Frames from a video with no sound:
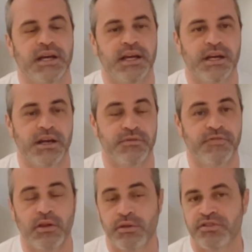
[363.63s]
I
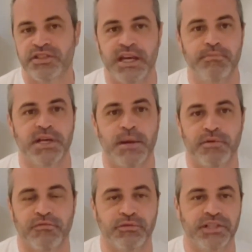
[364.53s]
follow the same type
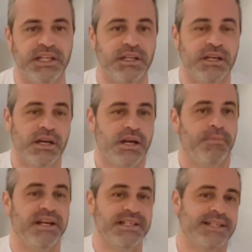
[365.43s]
of routine
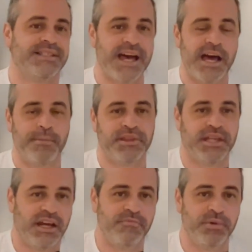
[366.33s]
because that's the habit
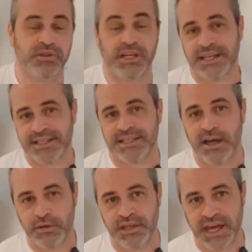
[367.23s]
that I built, and that's a
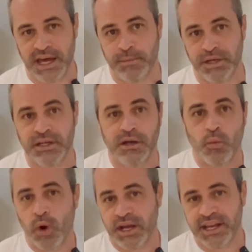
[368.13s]
healthy habit.
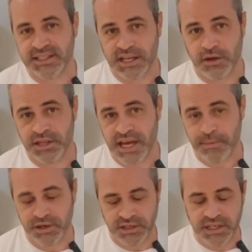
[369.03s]
Walking is a healthy
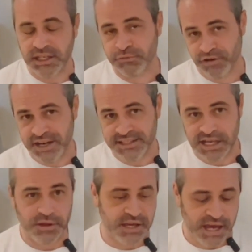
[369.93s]
habit. Eating right is a
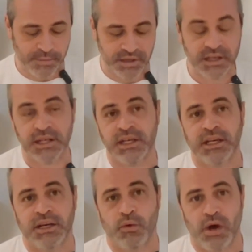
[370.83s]
healthy habit.
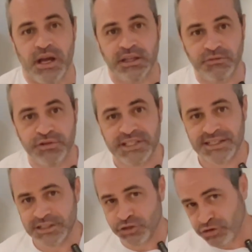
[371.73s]

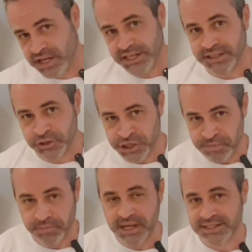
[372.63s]
Resistance training in the
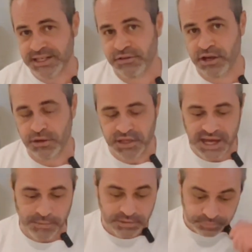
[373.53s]
gym is another healthy
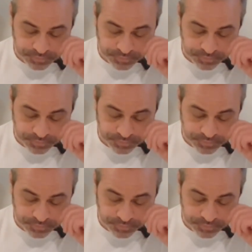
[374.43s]
habit.